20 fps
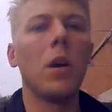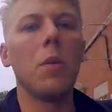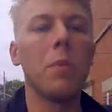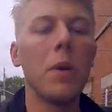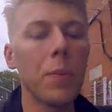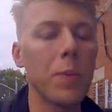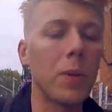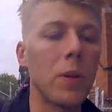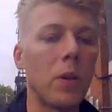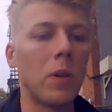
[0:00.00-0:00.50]

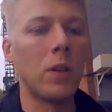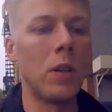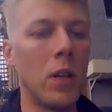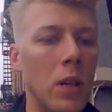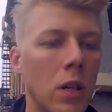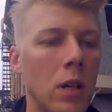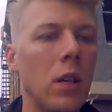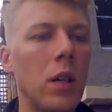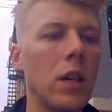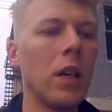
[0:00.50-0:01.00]
People,
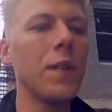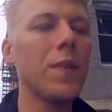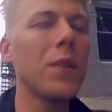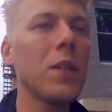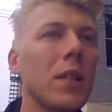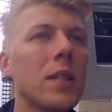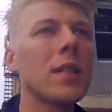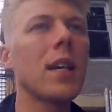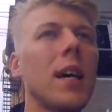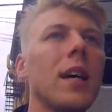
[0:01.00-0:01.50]
if you
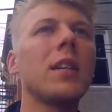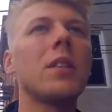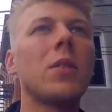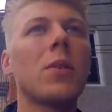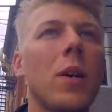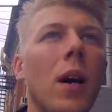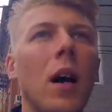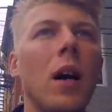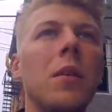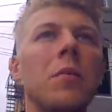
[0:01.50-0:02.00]
decide to
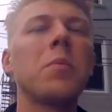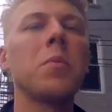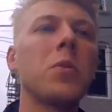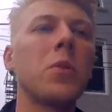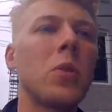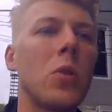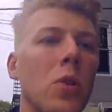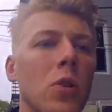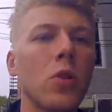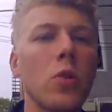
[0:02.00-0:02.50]
come
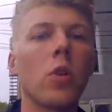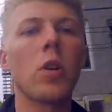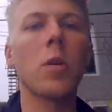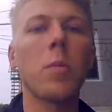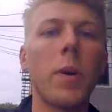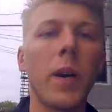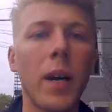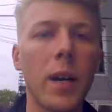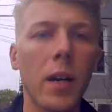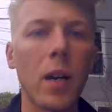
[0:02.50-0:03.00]
to New York
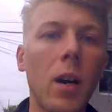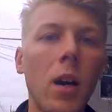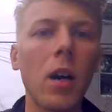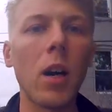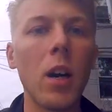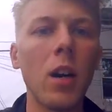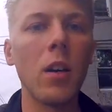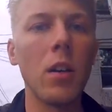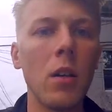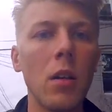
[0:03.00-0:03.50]
by a
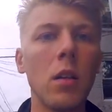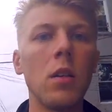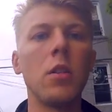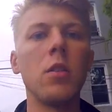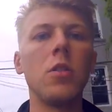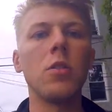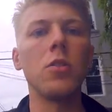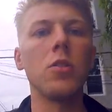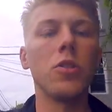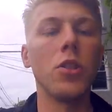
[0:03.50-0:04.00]
car,
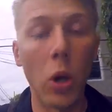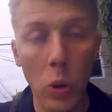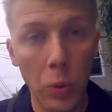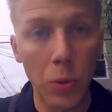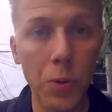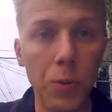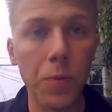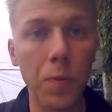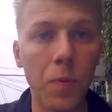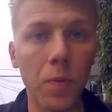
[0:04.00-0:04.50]
don't.
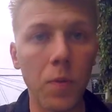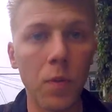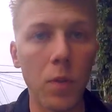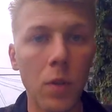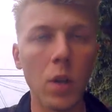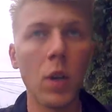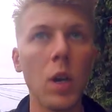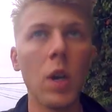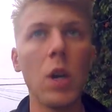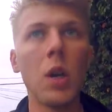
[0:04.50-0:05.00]

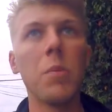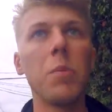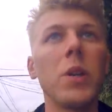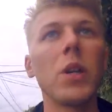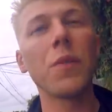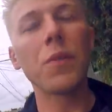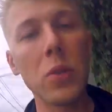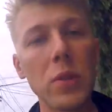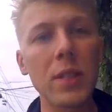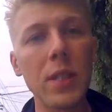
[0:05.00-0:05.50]
But
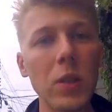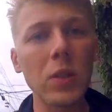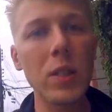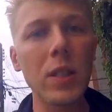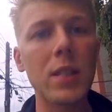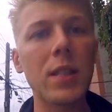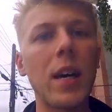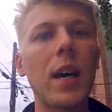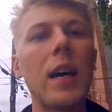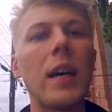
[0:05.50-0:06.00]
if you still
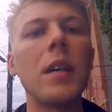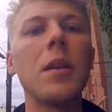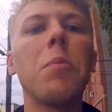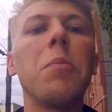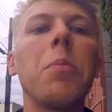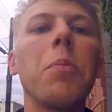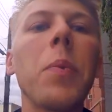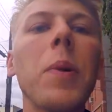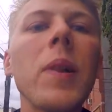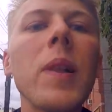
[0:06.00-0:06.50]
decide
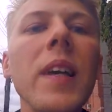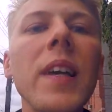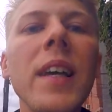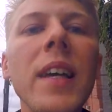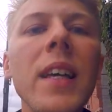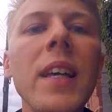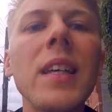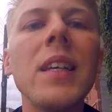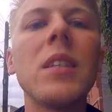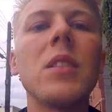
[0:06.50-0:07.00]

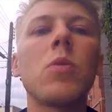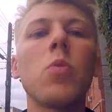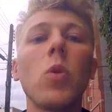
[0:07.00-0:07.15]
please